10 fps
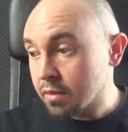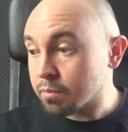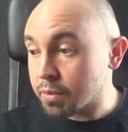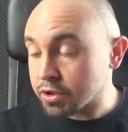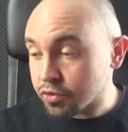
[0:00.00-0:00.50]

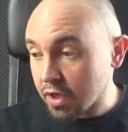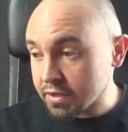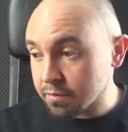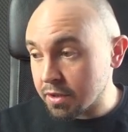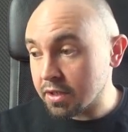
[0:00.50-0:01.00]
but
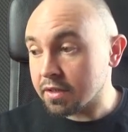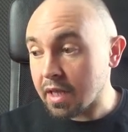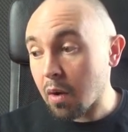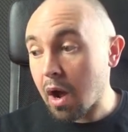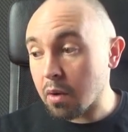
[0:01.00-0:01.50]
trust me,
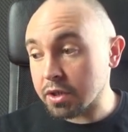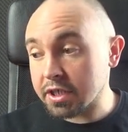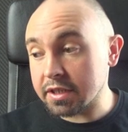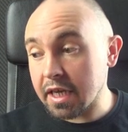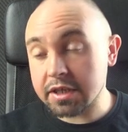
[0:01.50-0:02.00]
now our
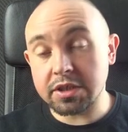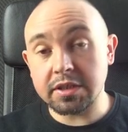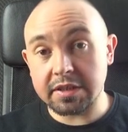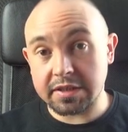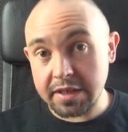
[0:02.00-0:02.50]
connection
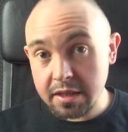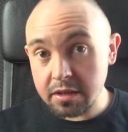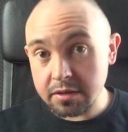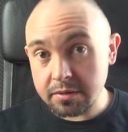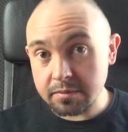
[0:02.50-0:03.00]
is settled.